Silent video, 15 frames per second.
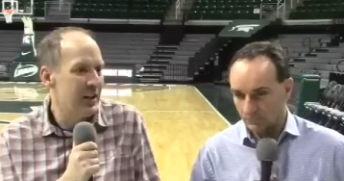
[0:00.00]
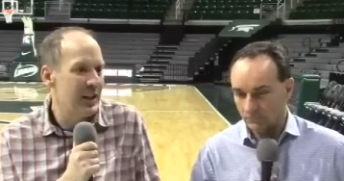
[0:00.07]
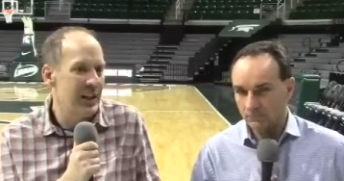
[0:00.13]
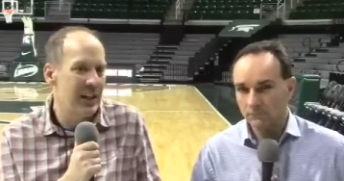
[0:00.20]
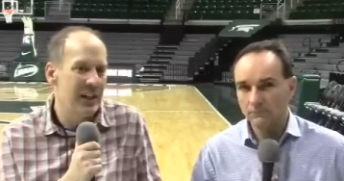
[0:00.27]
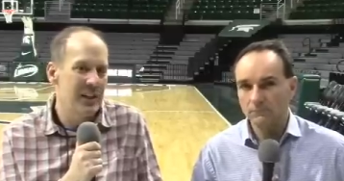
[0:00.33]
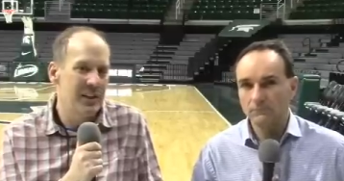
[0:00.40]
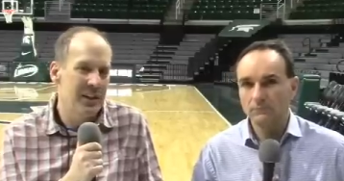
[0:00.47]

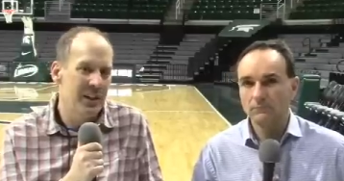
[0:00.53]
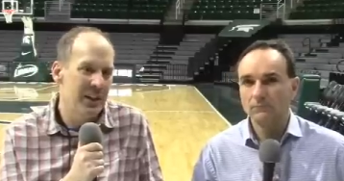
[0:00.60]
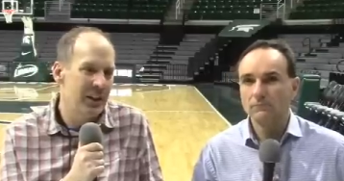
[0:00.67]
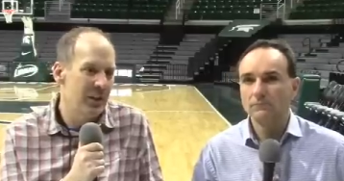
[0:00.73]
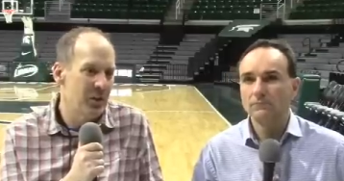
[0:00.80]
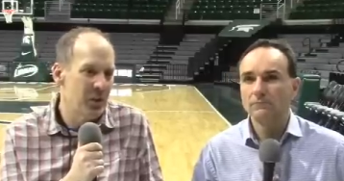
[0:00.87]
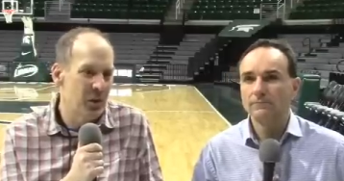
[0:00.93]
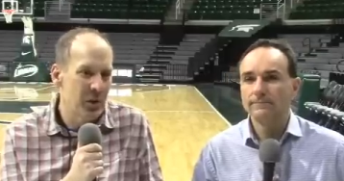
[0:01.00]
Speaker 1: And, uh, you know,
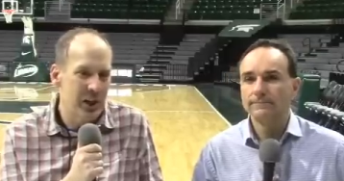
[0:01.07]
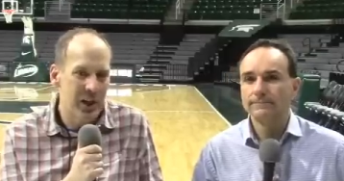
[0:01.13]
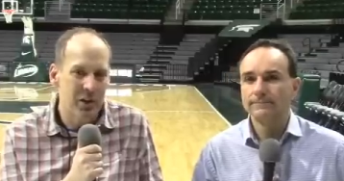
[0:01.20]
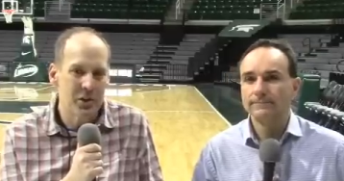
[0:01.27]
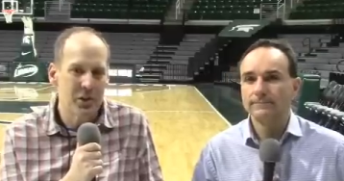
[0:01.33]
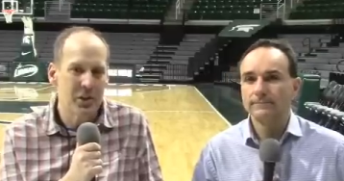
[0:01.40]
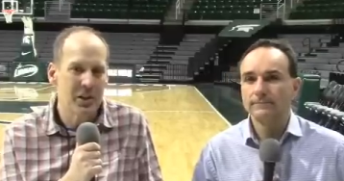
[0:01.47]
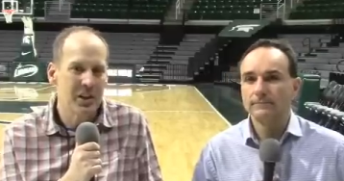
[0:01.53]
Joey
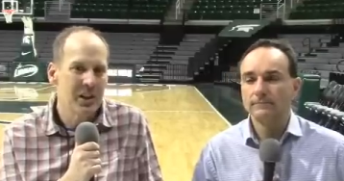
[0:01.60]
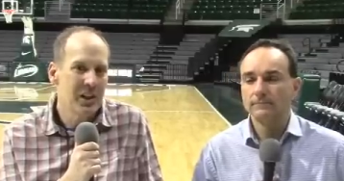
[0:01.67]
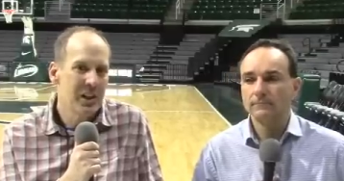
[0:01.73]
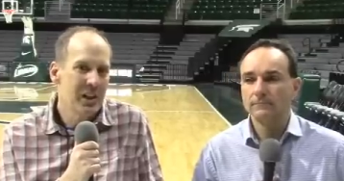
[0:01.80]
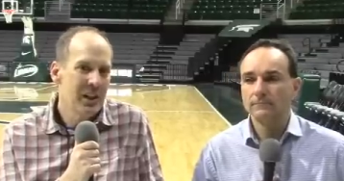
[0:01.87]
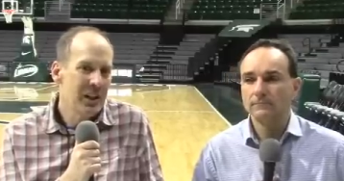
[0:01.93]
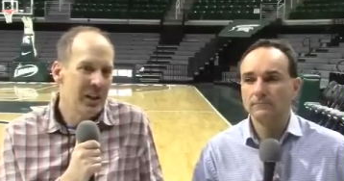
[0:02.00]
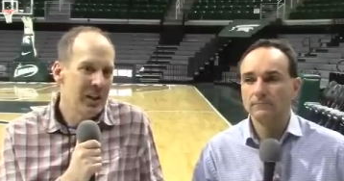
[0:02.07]
Hauser
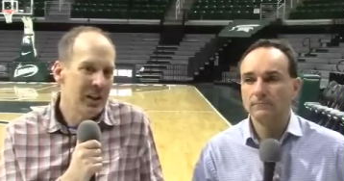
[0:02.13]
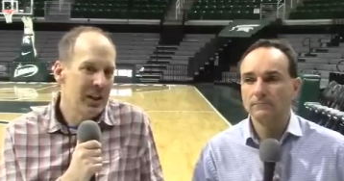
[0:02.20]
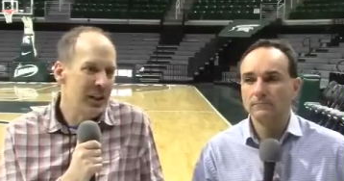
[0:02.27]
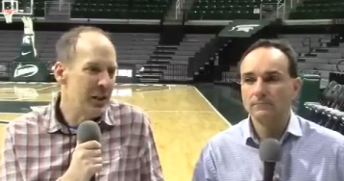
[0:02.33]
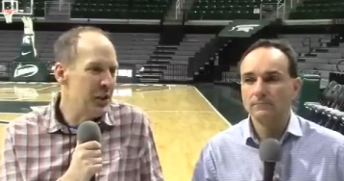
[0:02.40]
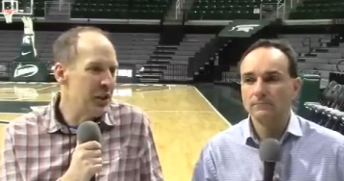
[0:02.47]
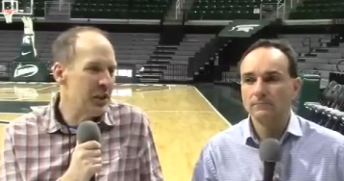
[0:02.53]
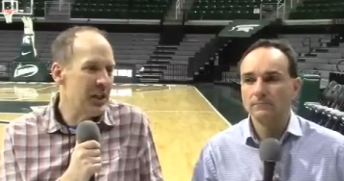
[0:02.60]

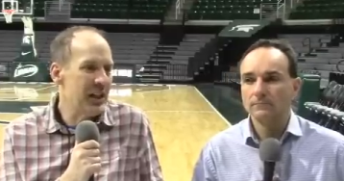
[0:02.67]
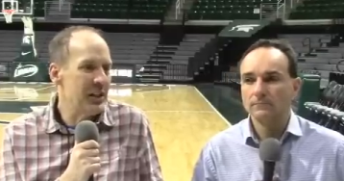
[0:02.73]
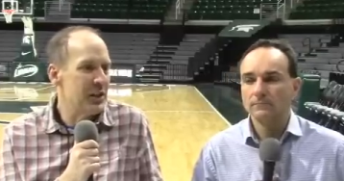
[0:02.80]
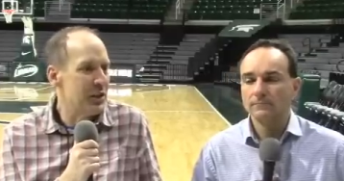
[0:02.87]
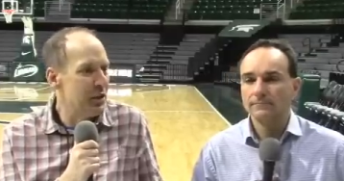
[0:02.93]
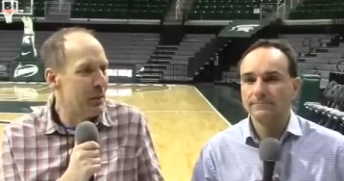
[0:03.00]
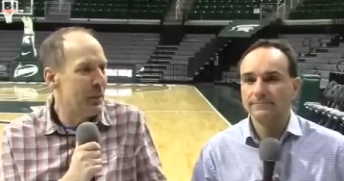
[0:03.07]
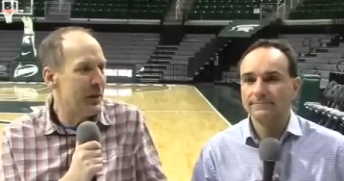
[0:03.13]
has just gotten
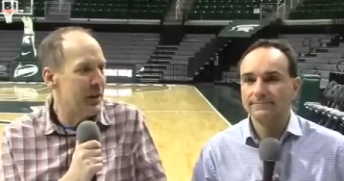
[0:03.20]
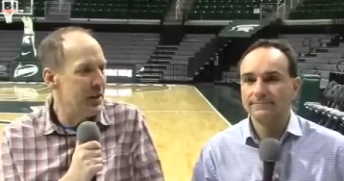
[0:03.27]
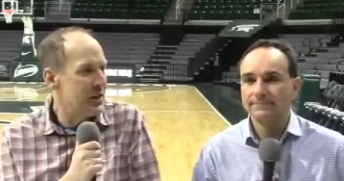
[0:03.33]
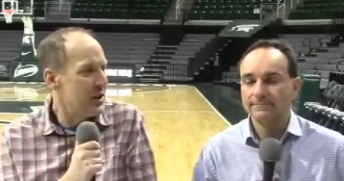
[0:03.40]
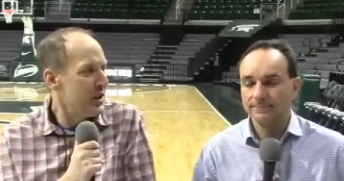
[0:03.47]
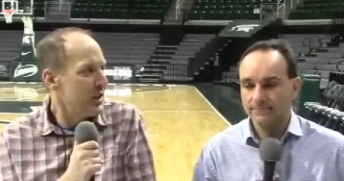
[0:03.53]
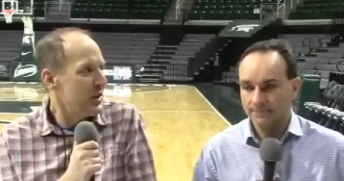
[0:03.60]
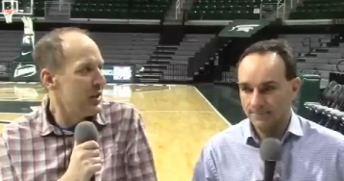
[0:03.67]
super
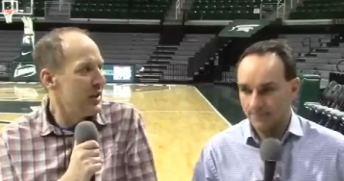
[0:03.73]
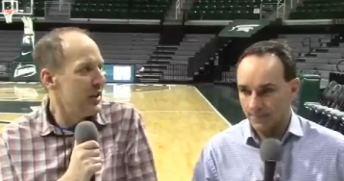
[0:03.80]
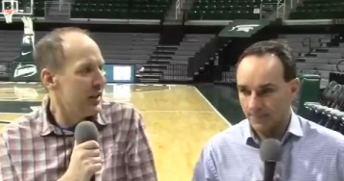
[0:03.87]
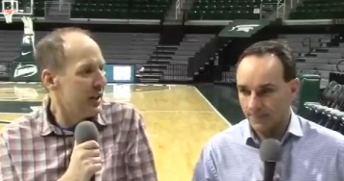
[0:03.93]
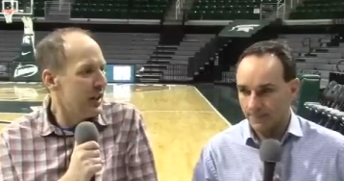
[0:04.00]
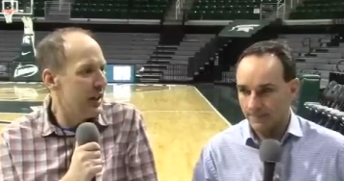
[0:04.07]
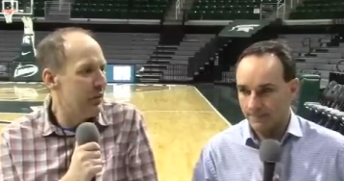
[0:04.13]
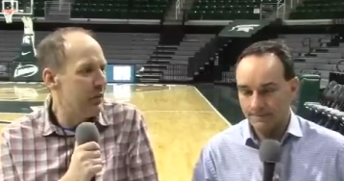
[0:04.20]
consistent and
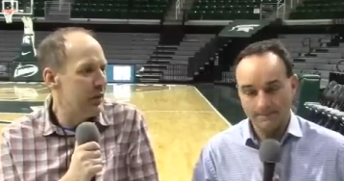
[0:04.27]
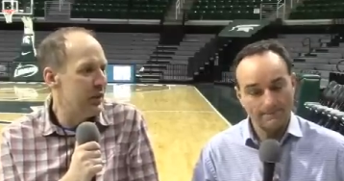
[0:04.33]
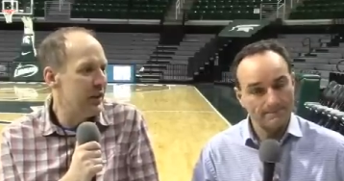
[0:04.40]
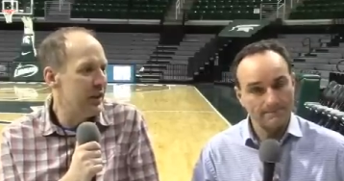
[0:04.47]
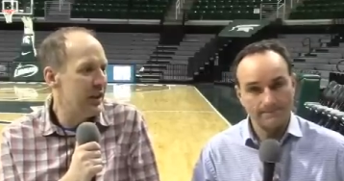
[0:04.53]
competent.